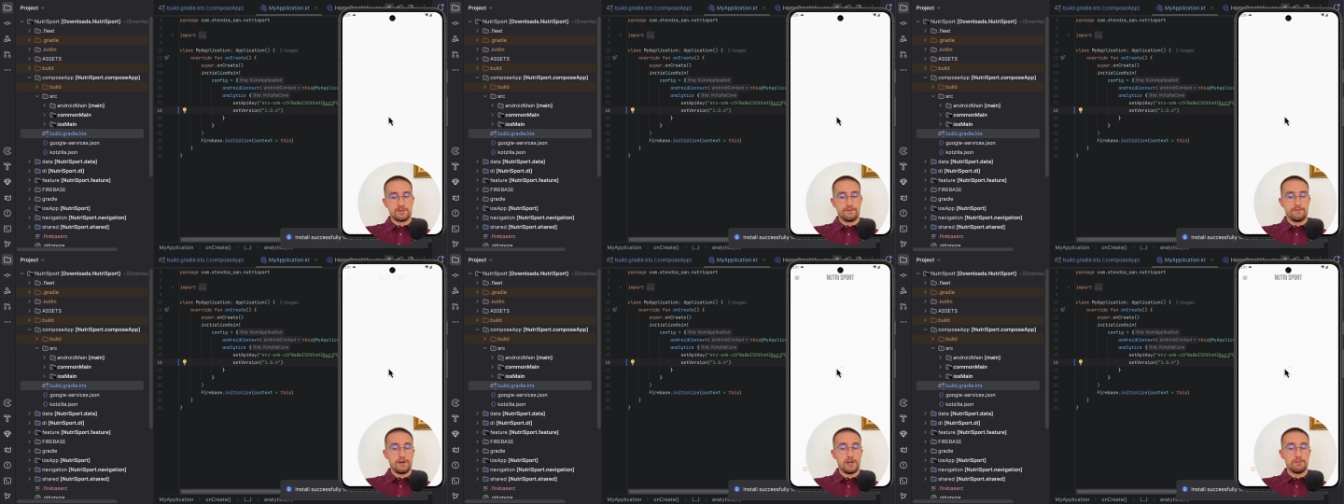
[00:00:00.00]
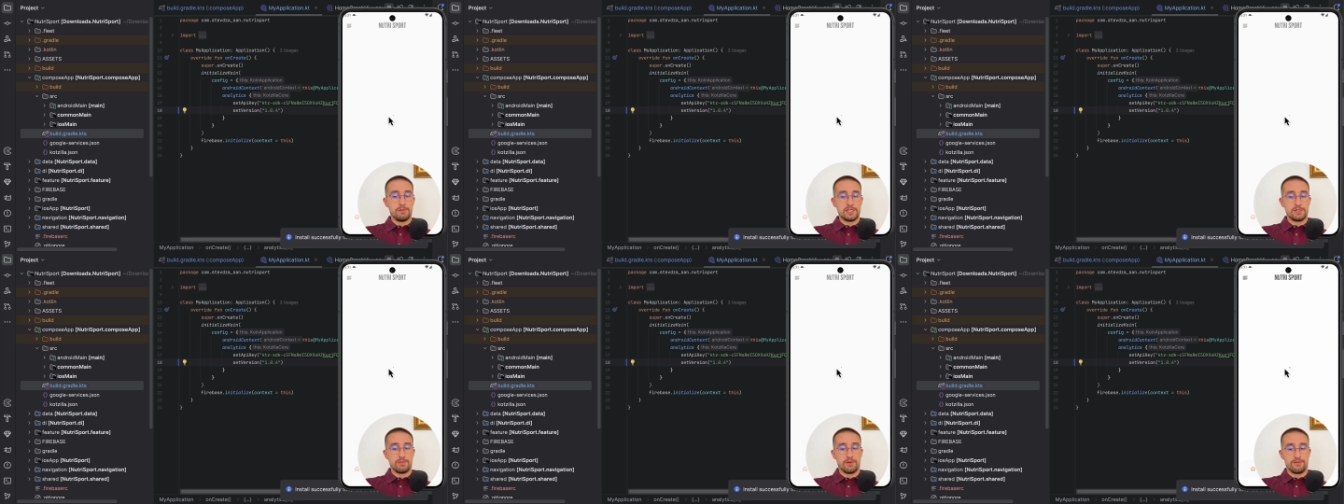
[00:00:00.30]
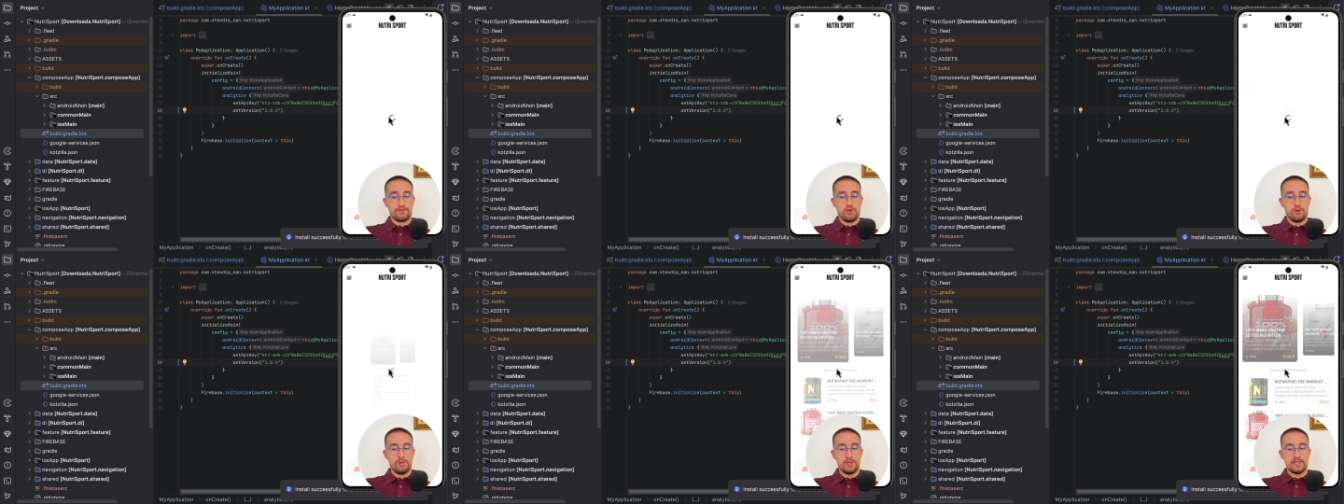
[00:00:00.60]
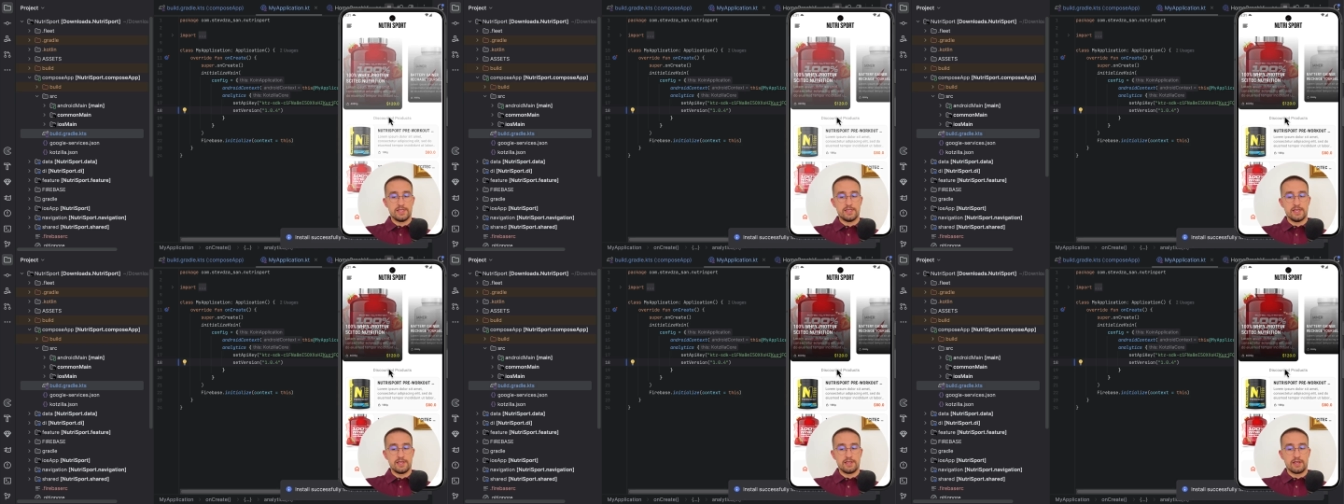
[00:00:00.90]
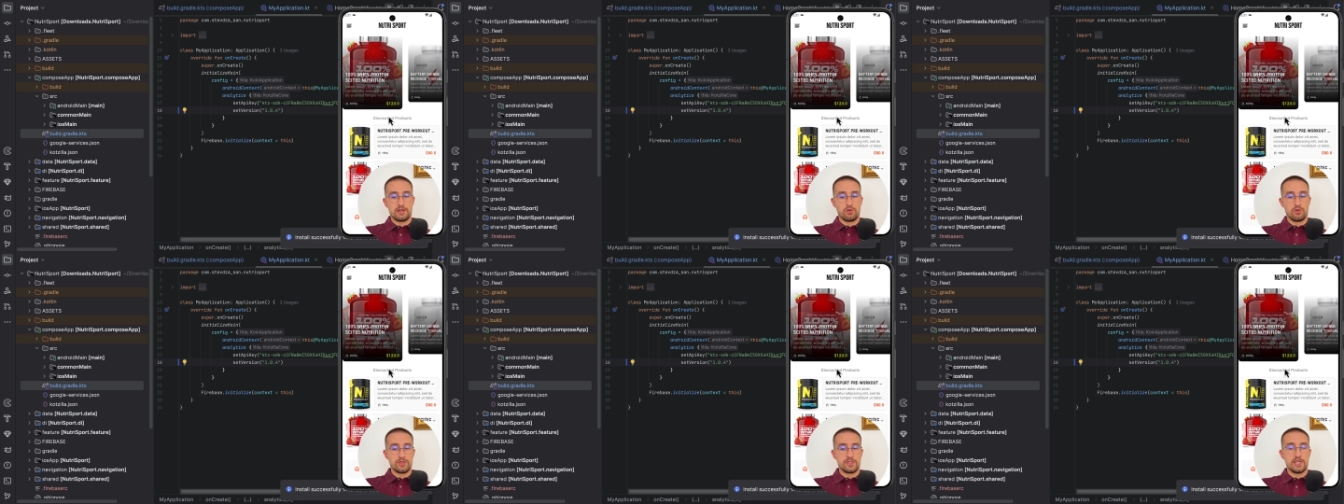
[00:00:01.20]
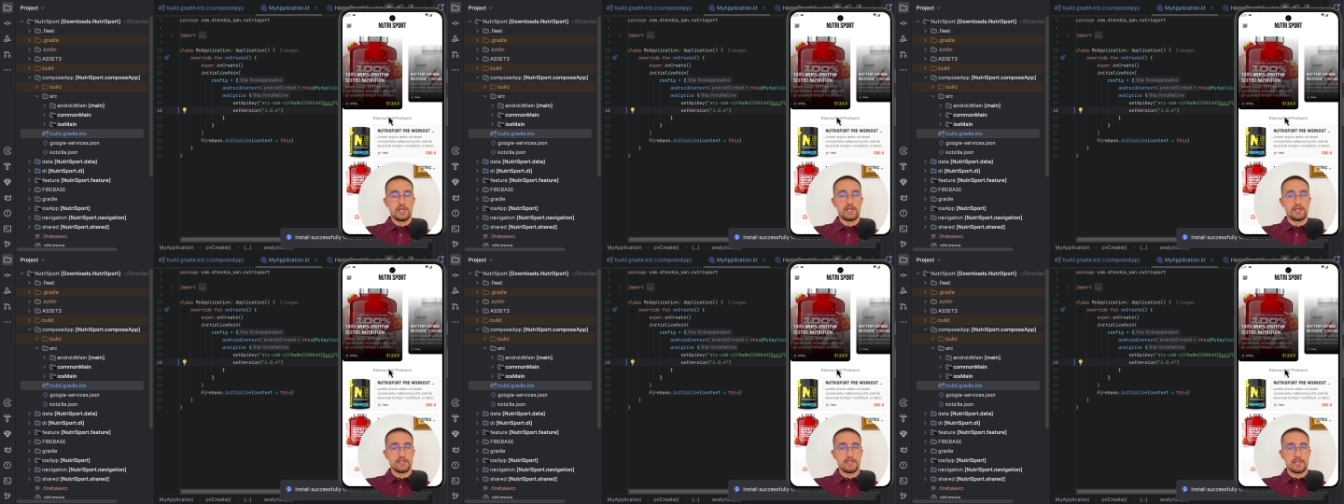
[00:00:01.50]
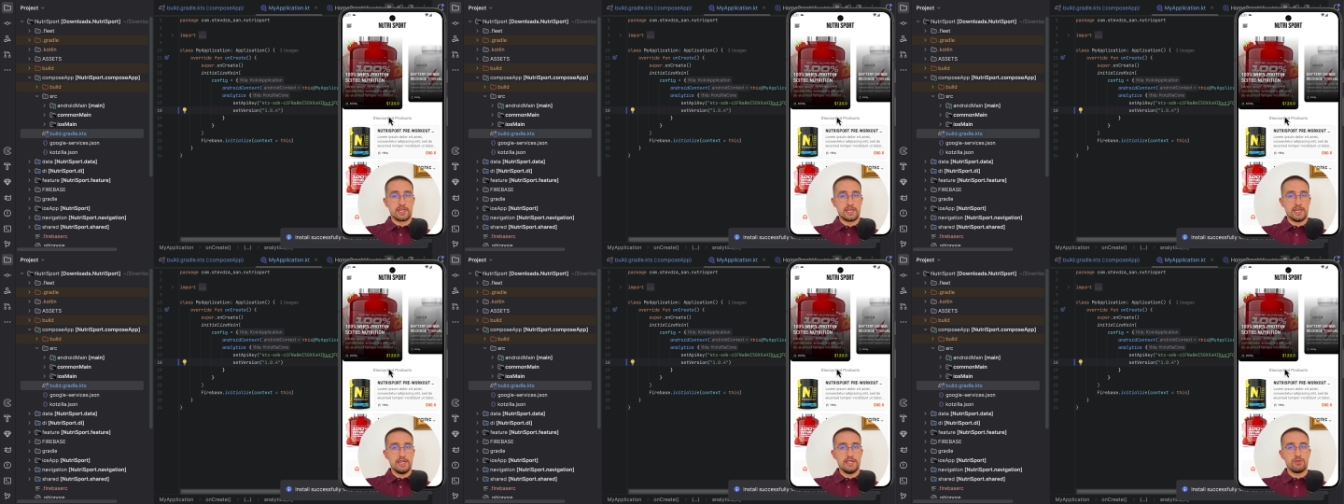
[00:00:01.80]
Firebase Performance and the Kotzilla
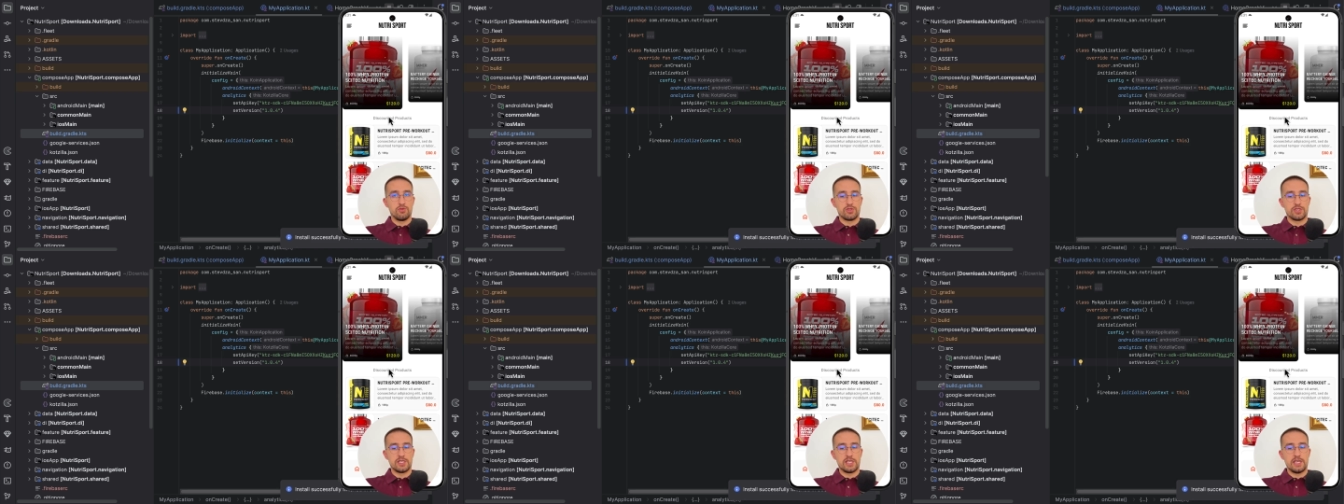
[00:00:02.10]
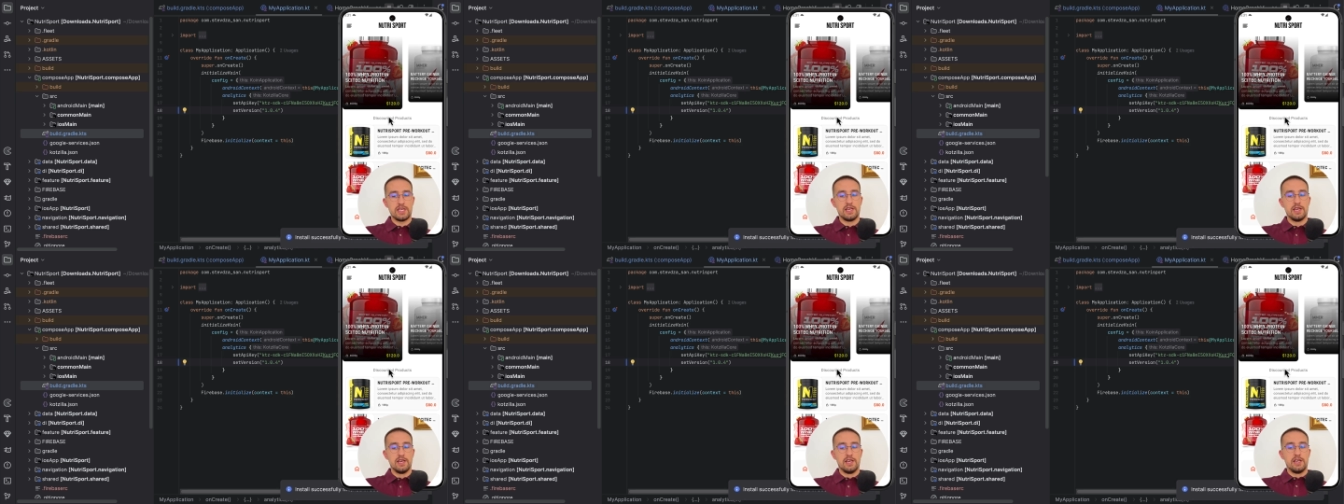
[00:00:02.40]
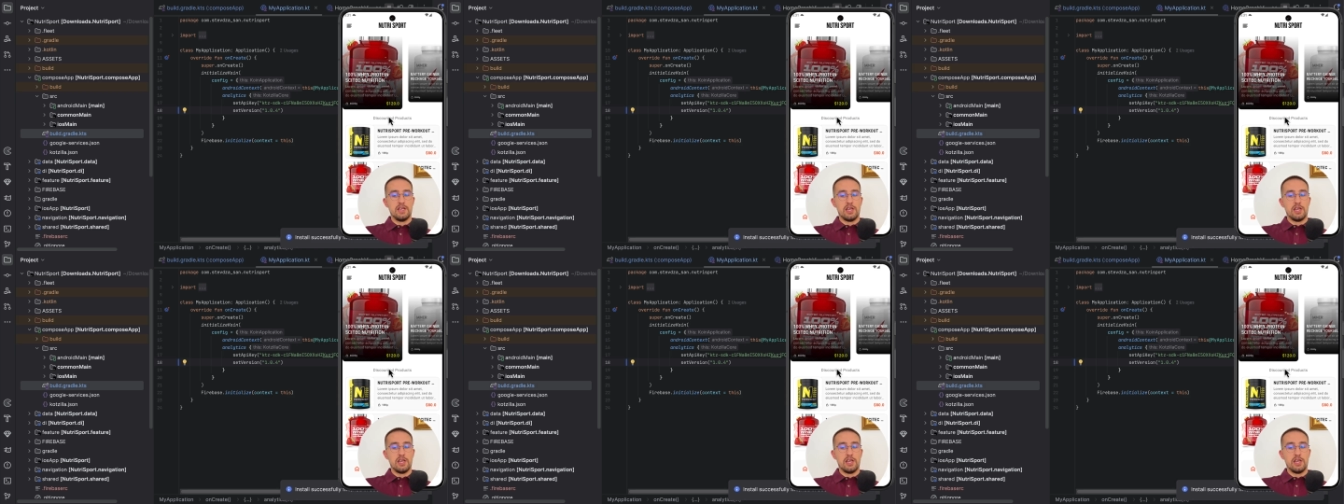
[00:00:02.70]
SDK, to see